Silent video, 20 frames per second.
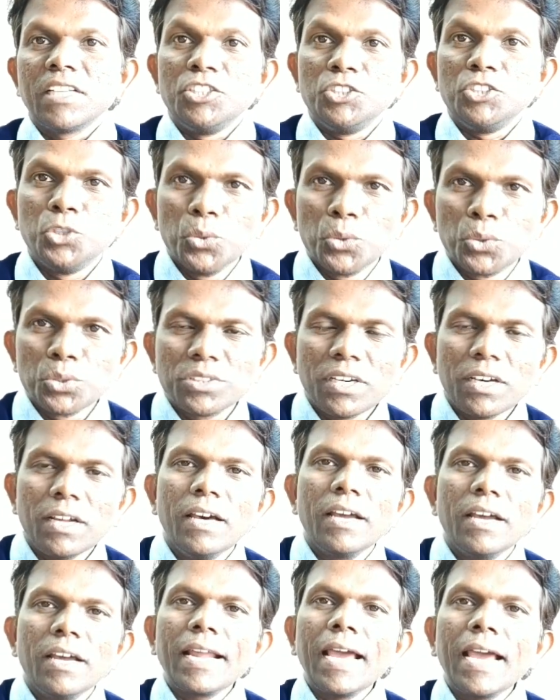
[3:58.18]
Due to the
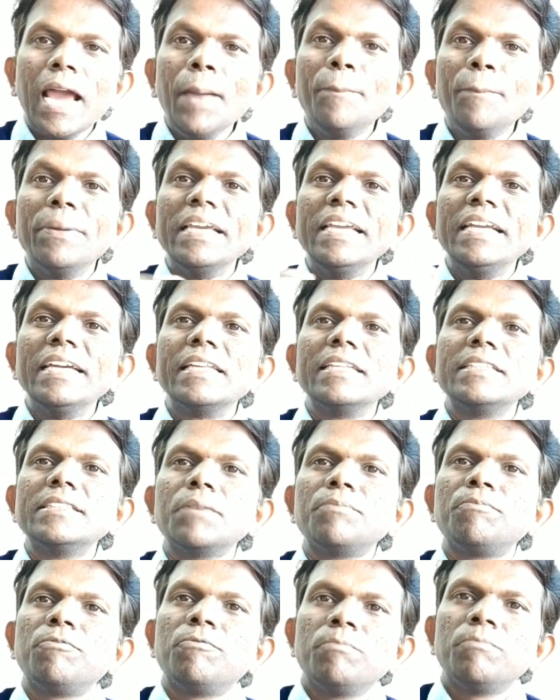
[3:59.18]
rapid increase
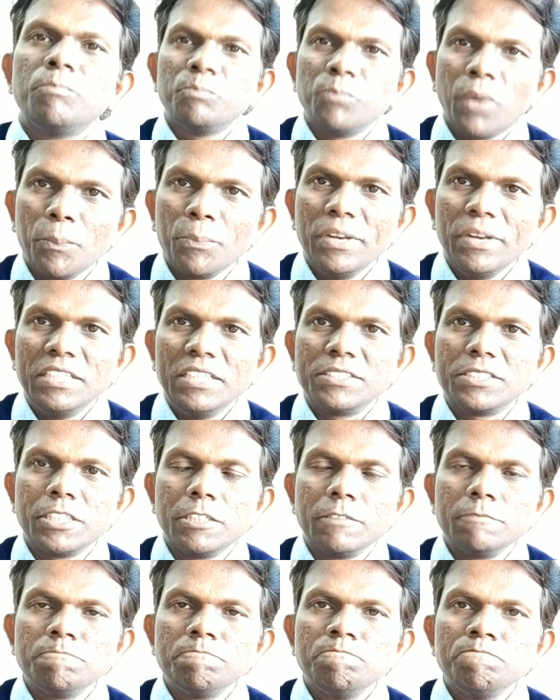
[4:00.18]
of
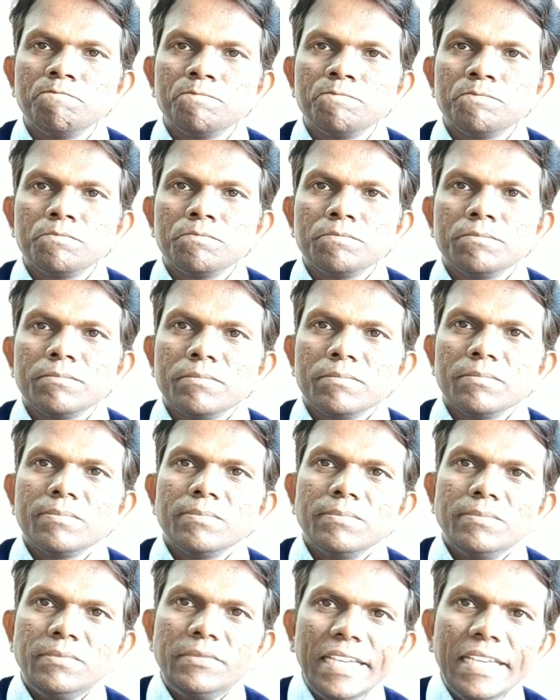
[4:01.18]
population,
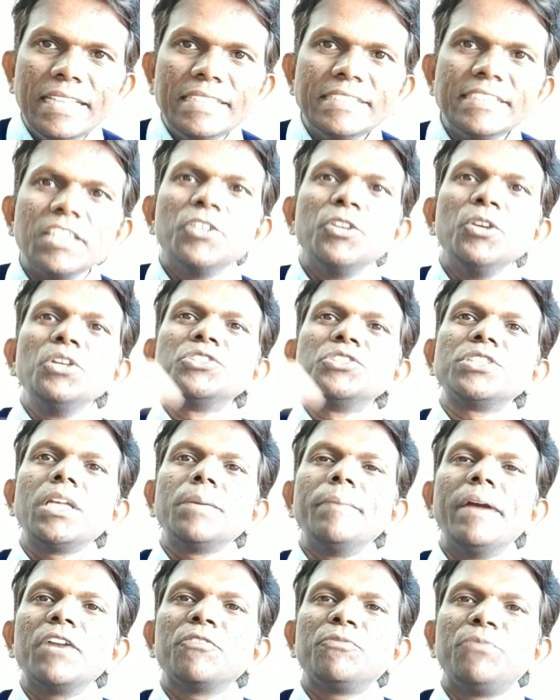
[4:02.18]
there is a huge
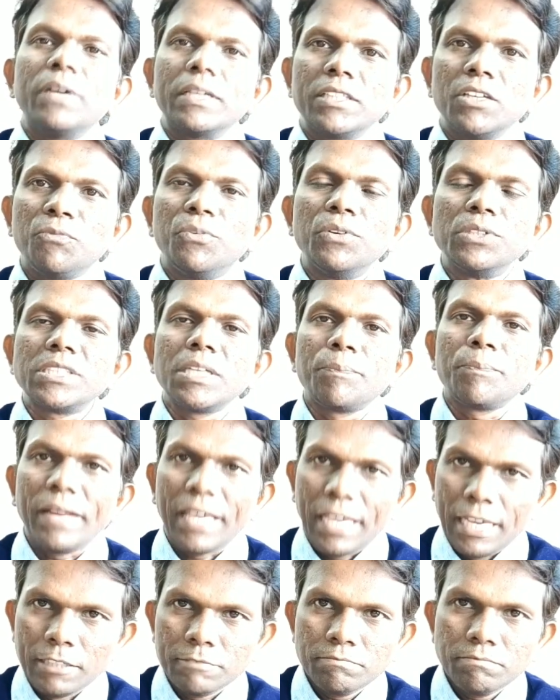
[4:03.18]
demand for the food
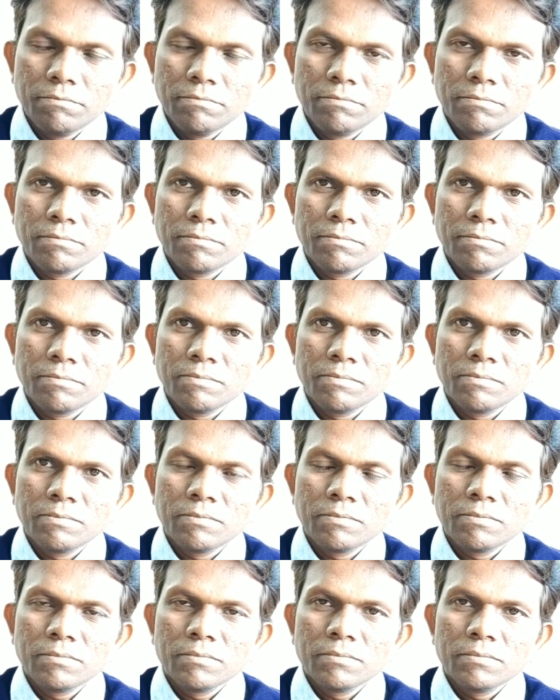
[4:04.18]
supply.
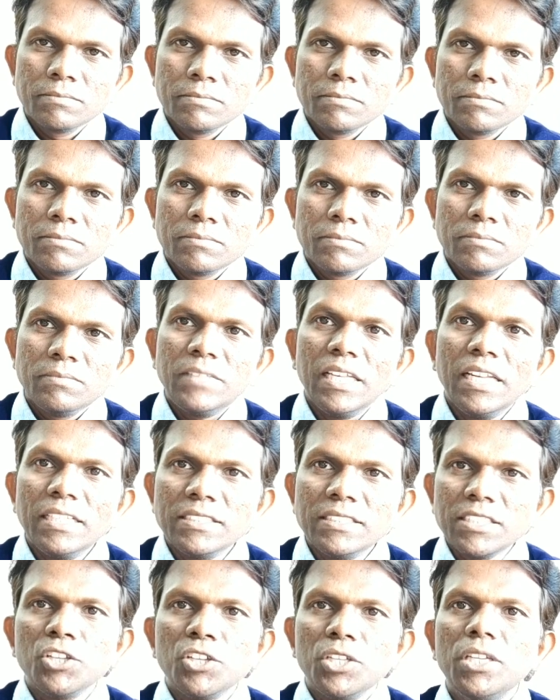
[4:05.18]
There
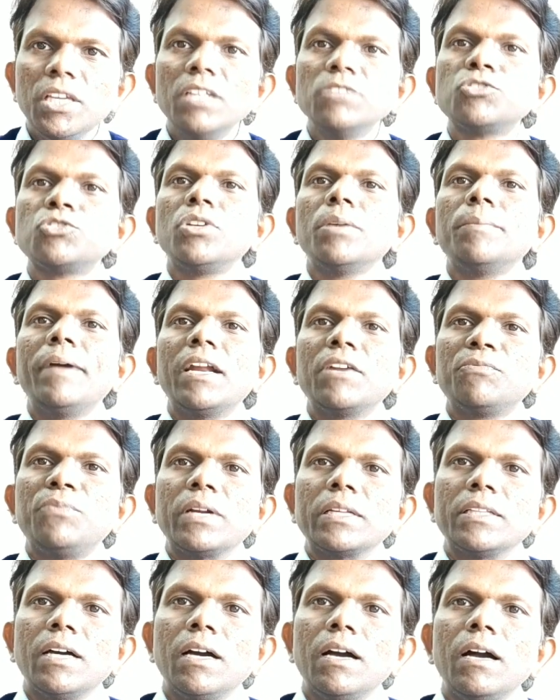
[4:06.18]
is a huge demand
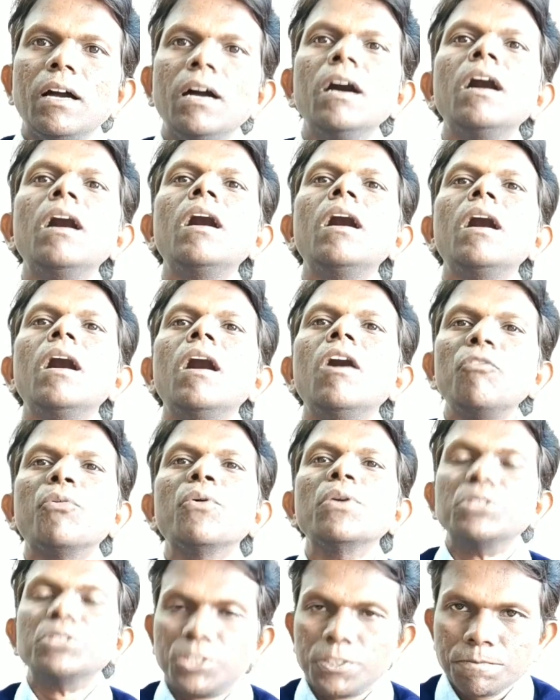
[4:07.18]
for the
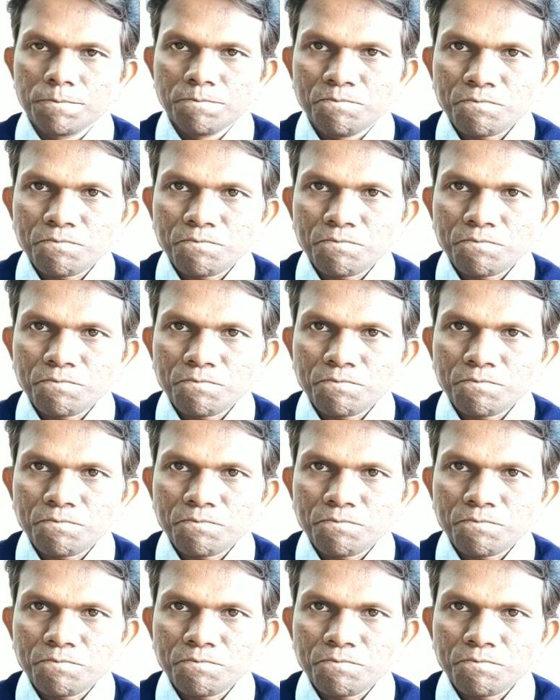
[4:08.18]
foods.